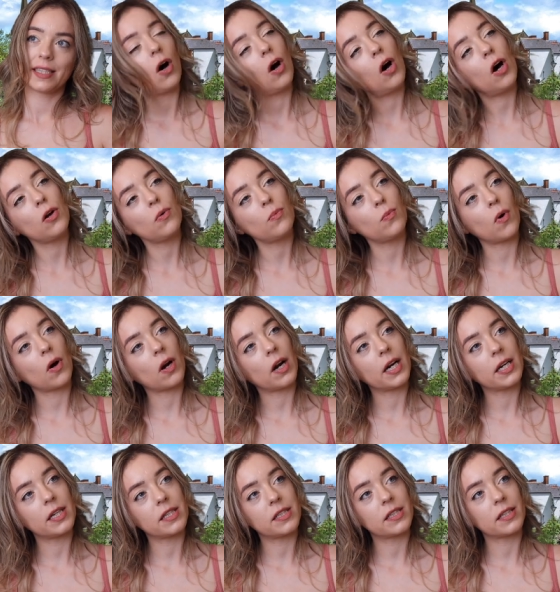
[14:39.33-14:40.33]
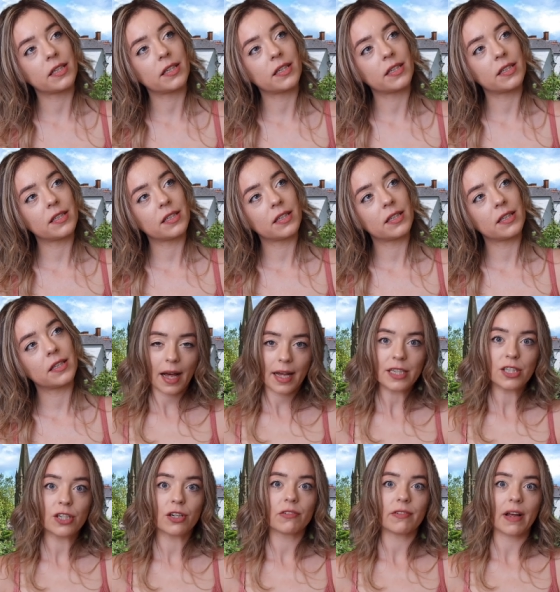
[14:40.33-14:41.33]
unwarranted,
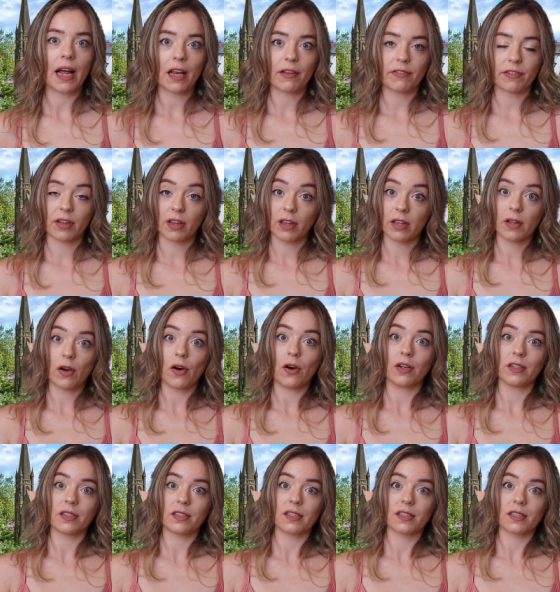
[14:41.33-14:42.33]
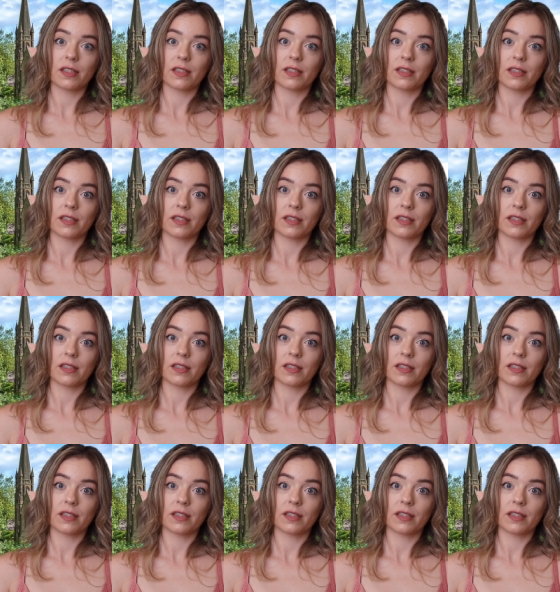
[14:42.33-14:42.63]
and irrelevant thoughts.